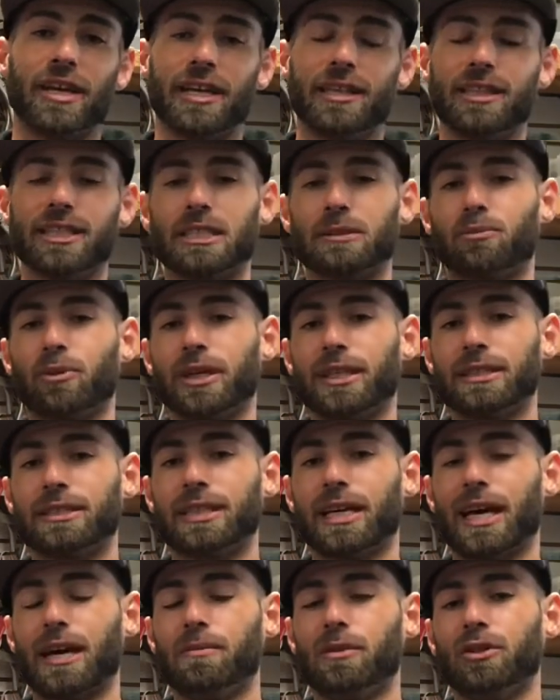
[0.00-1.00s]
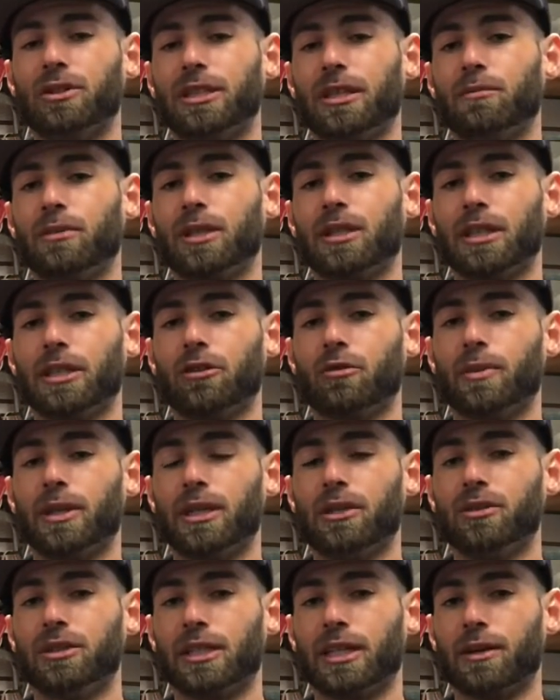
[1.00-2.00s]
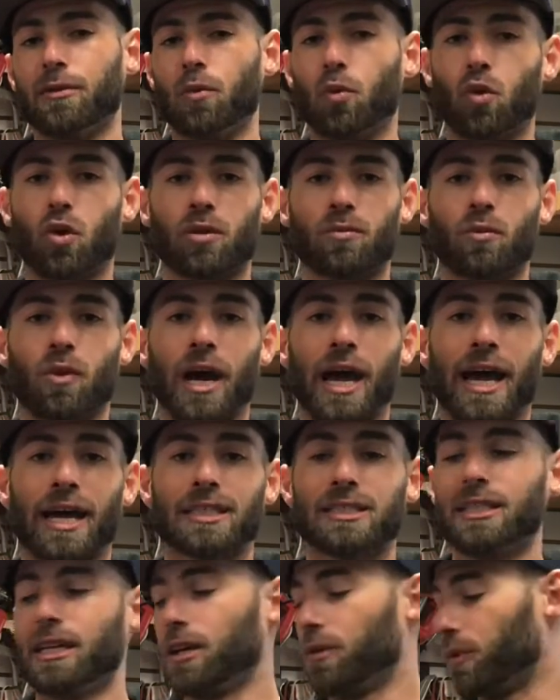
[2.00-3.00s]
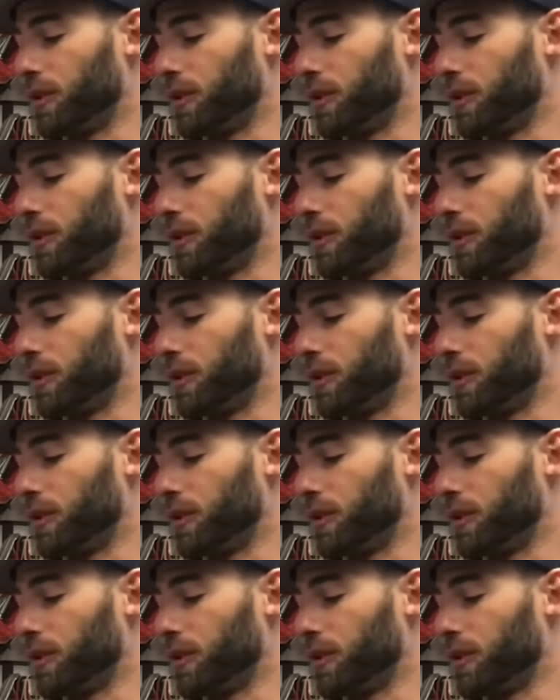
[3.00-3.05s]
In the springtime, you typically will be using a warm wax,